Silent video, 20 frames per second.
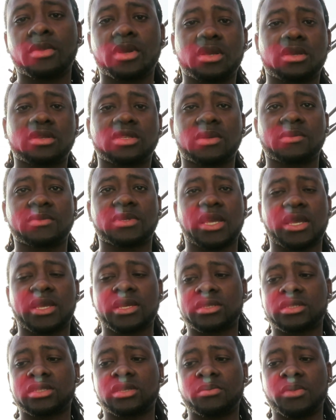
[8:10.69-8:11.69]
because
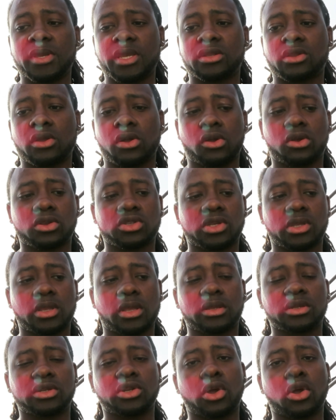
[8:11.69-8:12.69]
sometimes the big dogs or the
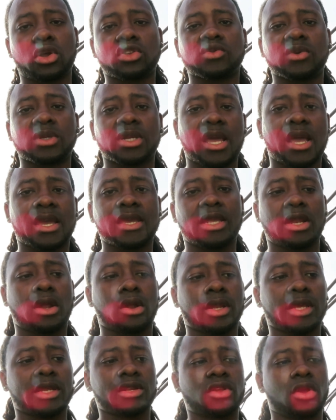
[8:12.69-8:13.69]
other dogs will not eat
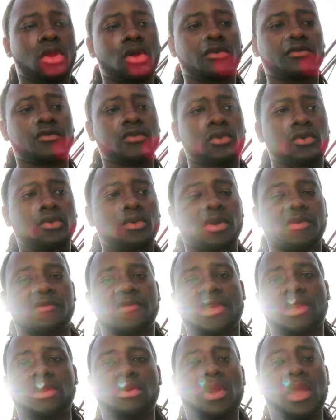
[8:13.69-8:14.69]
all their dog food if
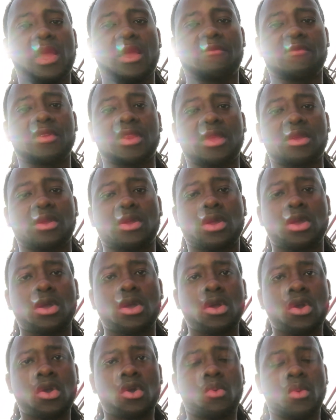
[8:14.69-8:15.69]
they don't have any
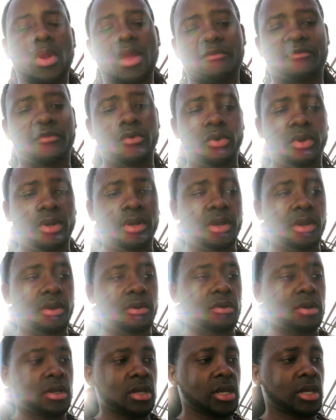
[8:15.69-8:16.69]
wet food in there.